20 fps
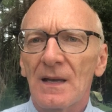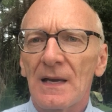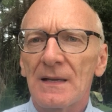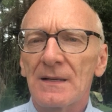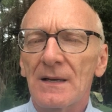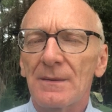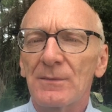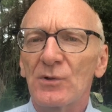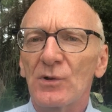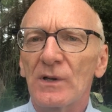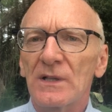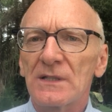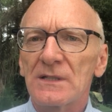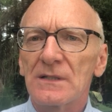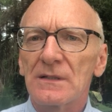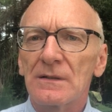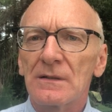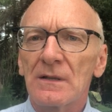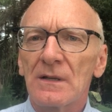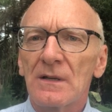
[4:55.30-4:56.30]
and I'm going
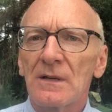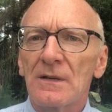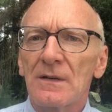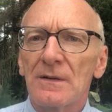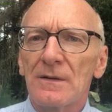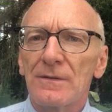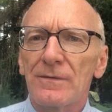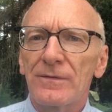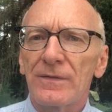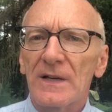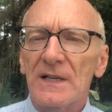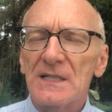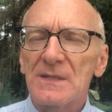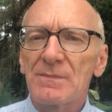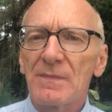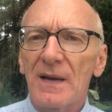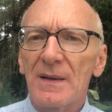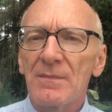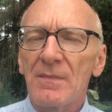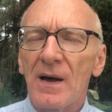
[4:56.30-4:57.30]
to
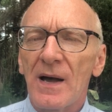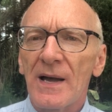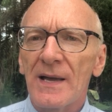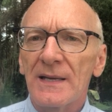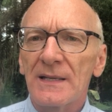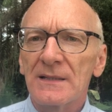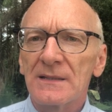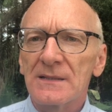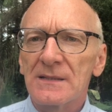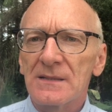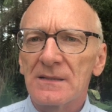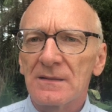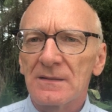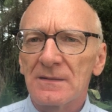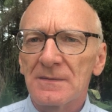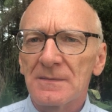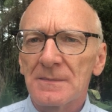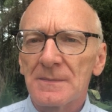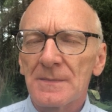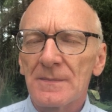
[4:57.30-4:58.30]
fix my mind
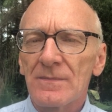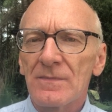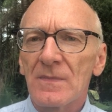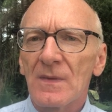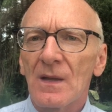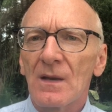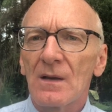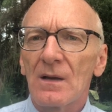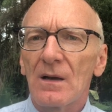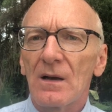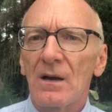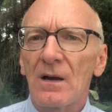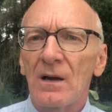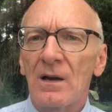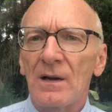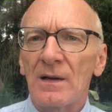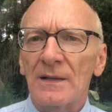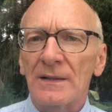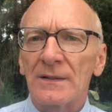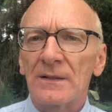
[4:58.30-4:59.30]

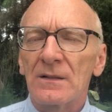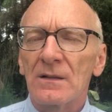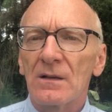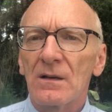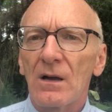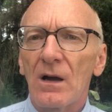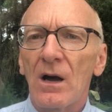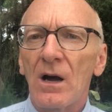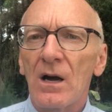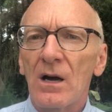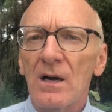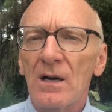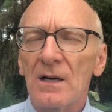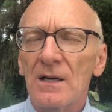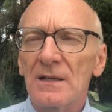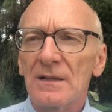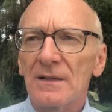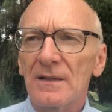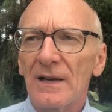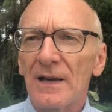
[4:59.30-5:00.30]
on awe
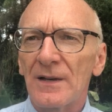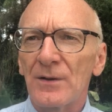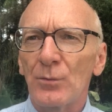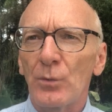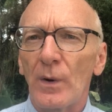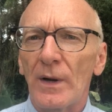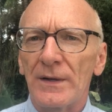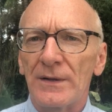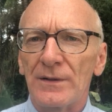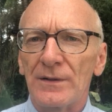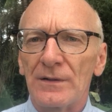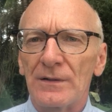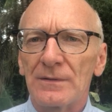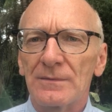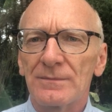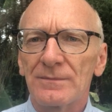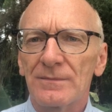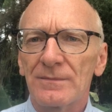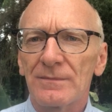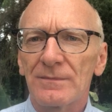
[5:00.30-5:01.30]
and wonder
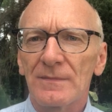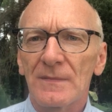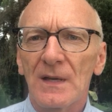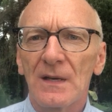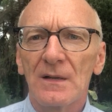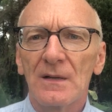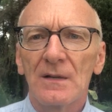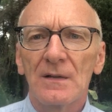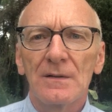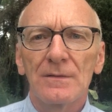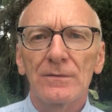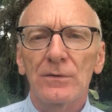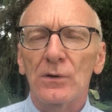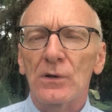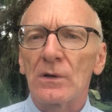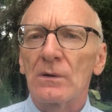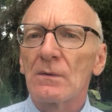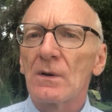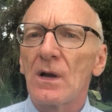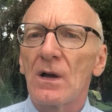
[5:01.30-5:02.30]

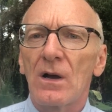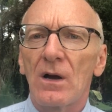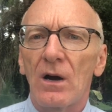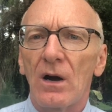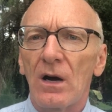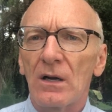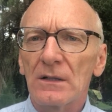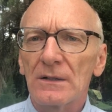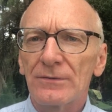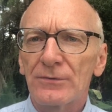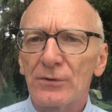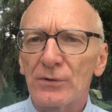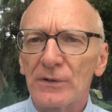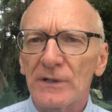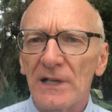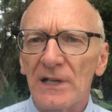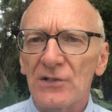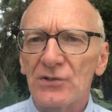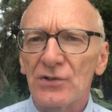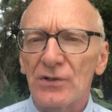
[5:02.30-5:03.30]
for all of
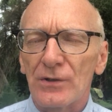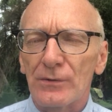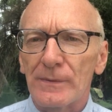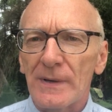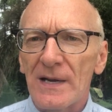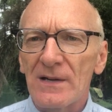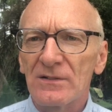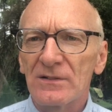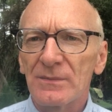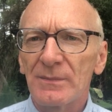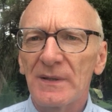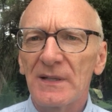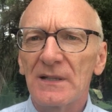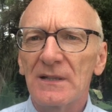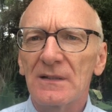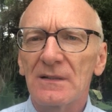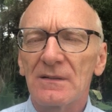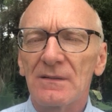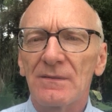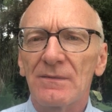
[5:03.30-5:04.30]
creation around
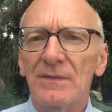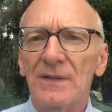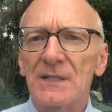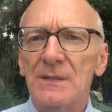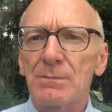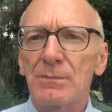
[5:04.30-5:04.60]
me, this